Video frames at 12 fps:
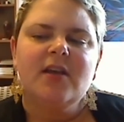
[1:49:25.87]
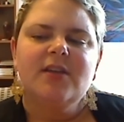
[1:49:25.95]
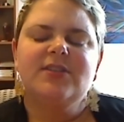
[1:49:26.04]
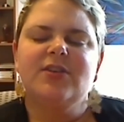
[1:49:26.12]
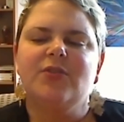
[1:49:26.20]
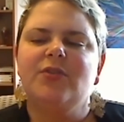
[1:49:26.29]

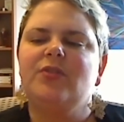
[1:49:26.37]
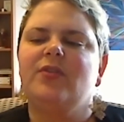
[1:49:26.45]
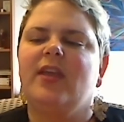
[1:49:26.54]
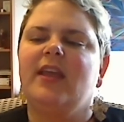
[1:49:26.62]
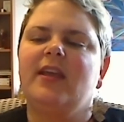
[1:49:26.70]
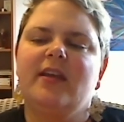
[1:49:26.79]
So you
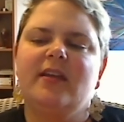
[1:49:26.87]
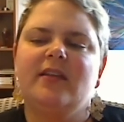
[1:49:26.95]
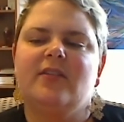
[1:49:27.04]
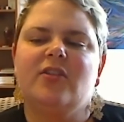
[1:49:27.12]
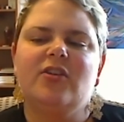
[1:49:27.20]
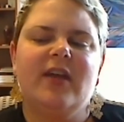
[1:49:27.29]
can't
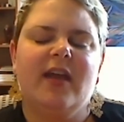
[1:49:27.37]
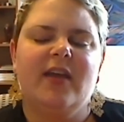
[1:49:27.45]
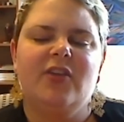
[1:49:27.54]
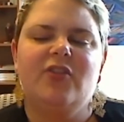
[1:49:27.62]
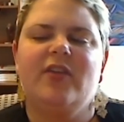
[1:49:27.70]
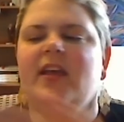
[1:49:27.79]

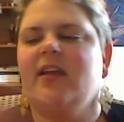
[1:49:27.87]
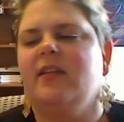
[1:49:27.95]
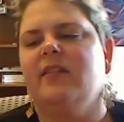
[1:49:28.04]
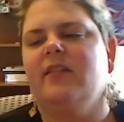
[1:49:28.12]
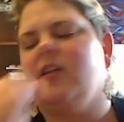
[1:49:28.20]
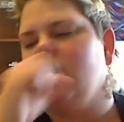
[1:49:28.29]

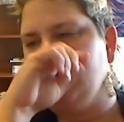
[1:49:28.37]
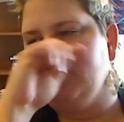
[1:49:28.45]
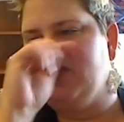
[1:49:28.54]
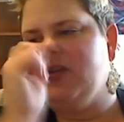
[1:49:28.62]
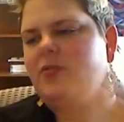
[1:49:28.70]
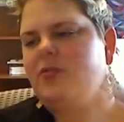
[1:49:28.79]
like
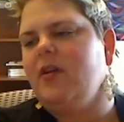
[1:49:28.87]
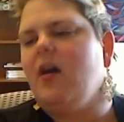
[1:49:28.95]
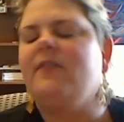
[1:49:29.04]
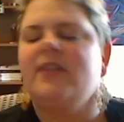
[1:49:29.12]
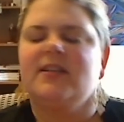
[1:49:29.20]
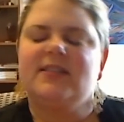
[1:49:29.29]
compute
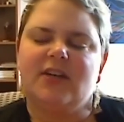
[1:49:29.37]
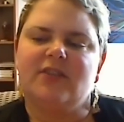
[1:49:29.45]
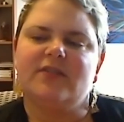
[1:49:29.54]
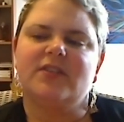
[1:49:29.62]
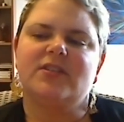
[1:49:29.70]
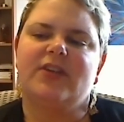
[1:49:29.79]
confidence
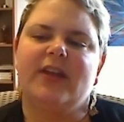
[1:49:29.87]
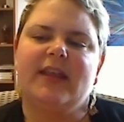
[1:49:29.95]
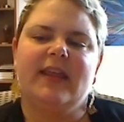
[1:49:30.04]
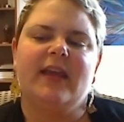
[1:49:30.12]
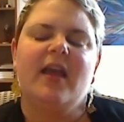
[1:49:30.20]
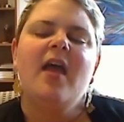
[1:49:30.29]
intervals or
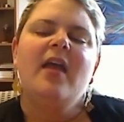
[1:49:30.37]
anything.